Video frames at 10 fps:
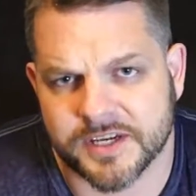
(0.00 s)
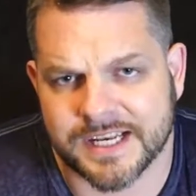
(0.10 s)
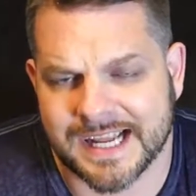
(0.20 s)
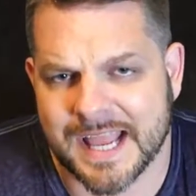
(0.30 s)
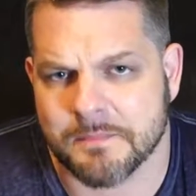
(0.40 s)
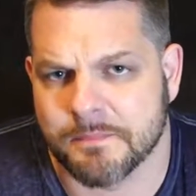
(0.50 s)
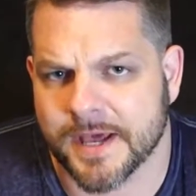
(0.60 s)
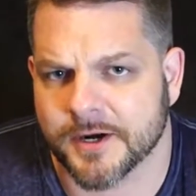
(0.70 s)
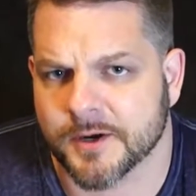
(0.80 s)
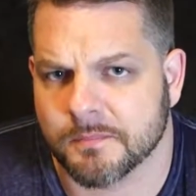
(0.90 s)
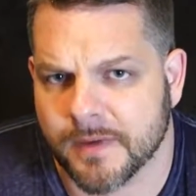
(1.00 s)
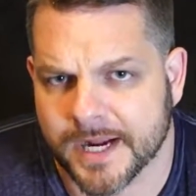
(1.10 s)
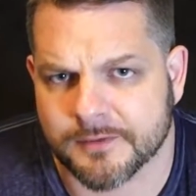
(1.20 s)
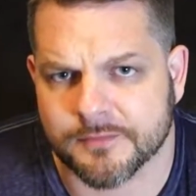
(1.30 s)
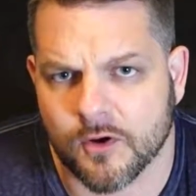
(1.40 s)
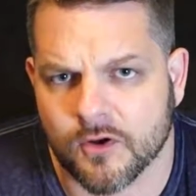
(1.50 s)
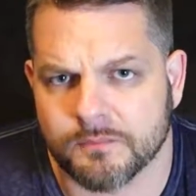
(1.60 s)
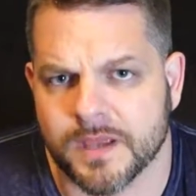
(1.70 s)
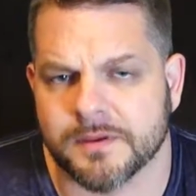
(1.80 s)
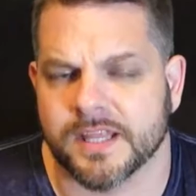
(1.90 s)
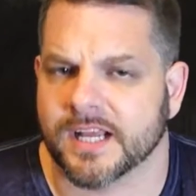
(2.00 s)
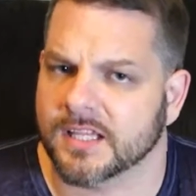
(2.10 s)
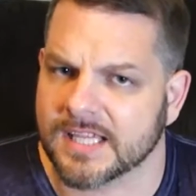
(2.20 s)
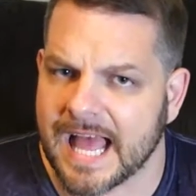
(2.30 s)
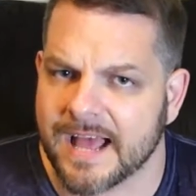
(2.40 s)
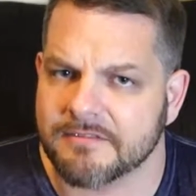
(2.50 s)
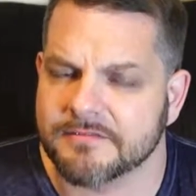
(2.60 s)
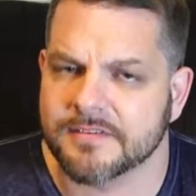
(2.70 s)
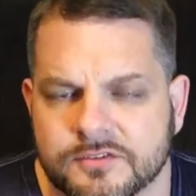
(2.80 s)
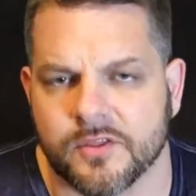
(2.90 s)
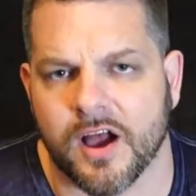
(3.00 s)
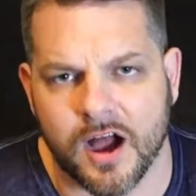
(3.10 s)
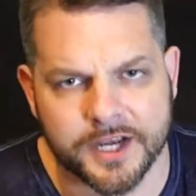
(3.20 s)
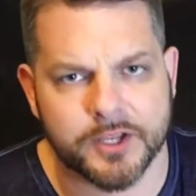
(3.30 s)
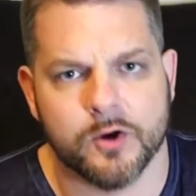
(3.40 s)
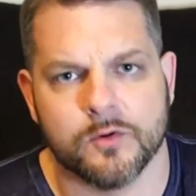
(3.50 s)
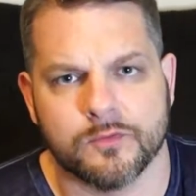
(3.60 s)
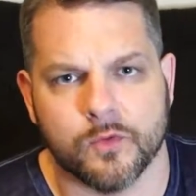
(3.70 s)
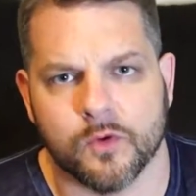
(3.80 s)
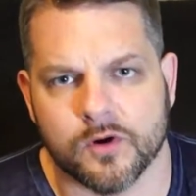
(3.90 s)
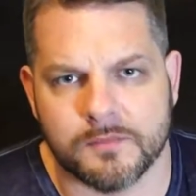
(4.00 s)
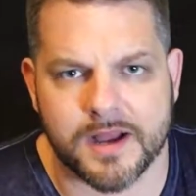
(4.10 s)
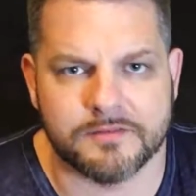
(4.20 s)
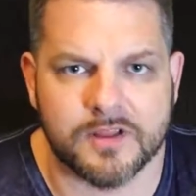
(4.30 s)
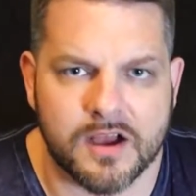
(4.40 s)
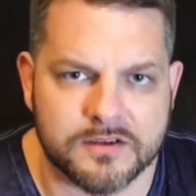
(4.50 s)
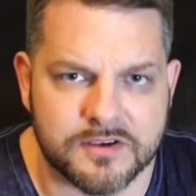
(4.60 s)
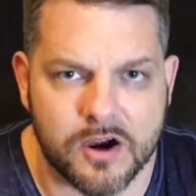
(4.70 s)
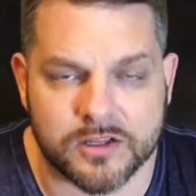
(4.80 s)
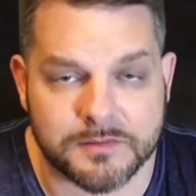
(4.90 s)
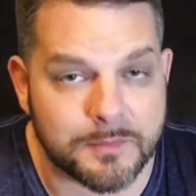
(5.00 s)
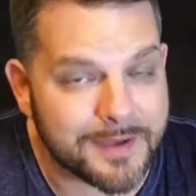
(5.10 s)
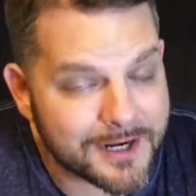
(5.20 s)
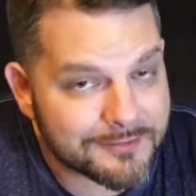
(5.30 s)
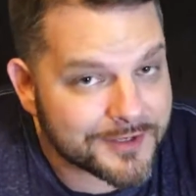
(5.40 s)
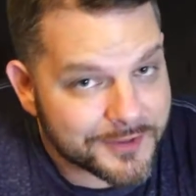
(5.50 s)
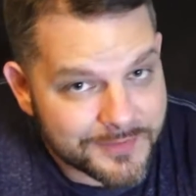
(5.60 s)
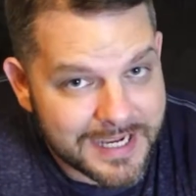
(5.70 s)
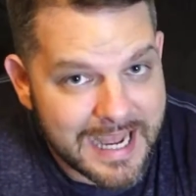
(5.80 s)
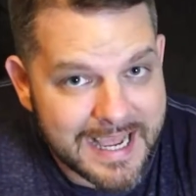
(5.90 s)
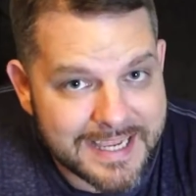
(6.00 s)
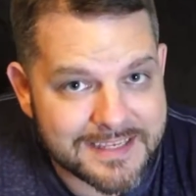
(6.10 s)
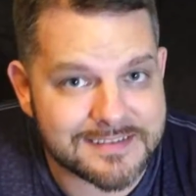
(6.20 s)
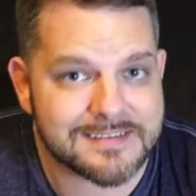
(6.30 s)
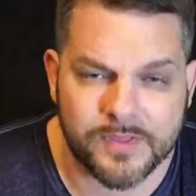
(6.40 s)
getting a better microphone, maybe like a lav, so the audio for my vlogs are a little bit better for you guys.